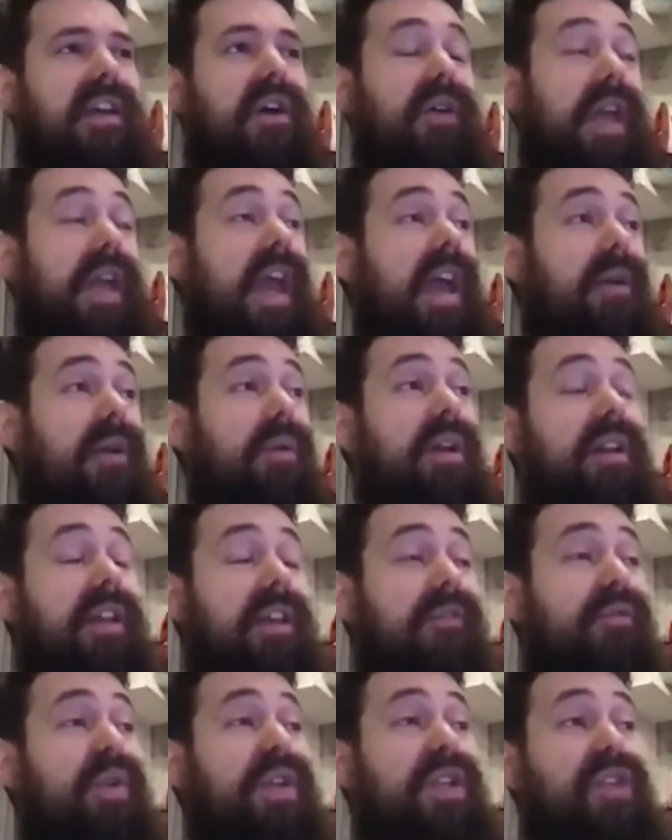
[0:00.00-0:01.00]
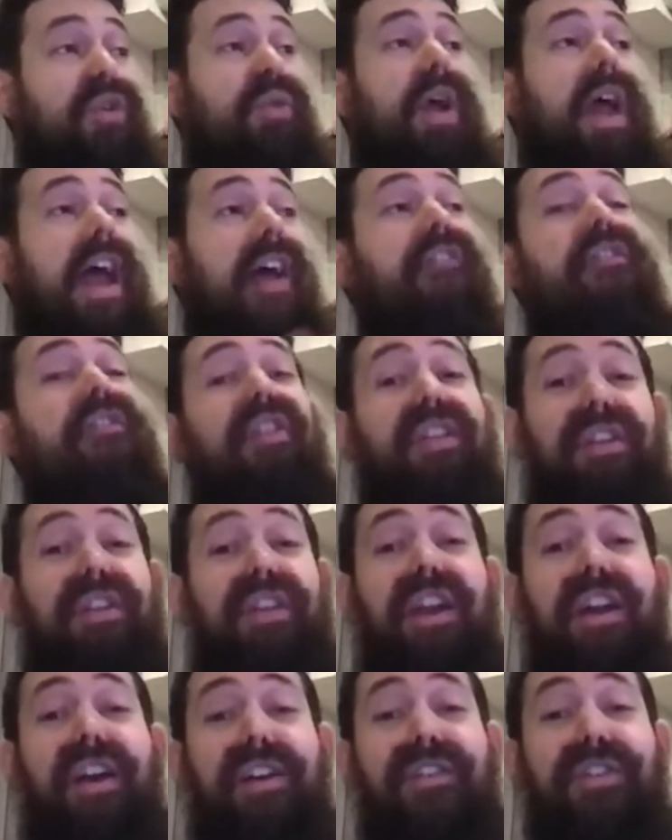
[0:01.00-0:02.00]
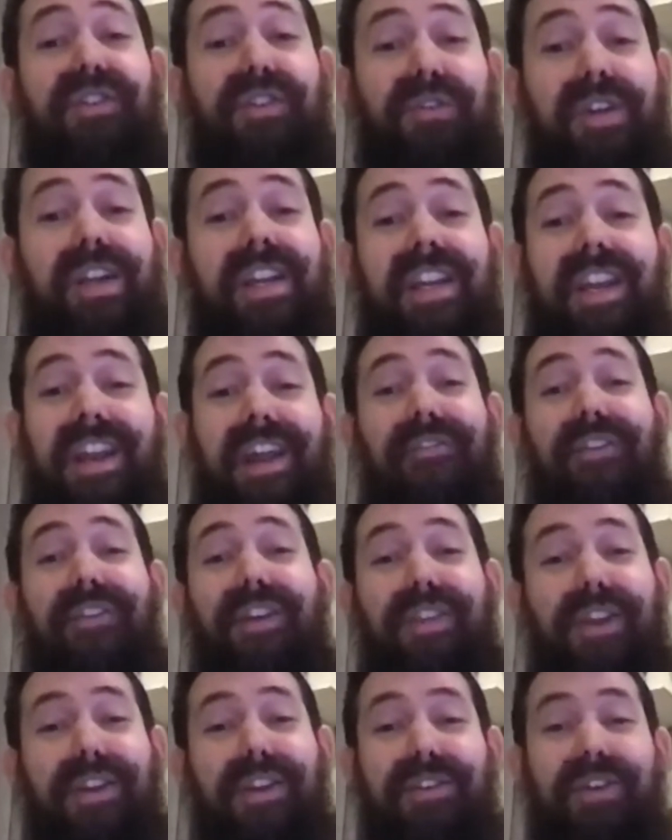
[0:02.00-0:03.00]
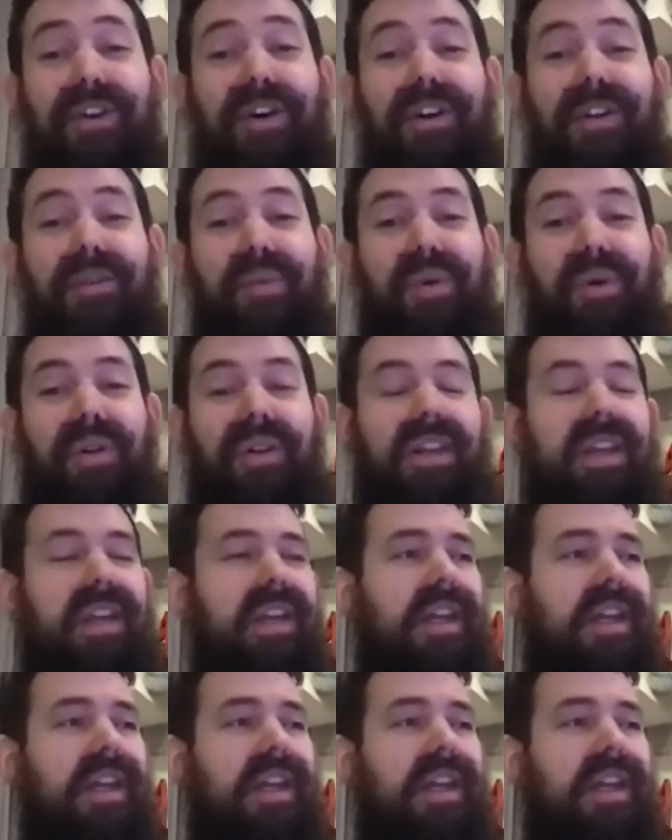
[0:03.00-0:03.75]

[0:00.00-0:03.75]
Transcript: okay, well, if we do everything on screen and everything's audible,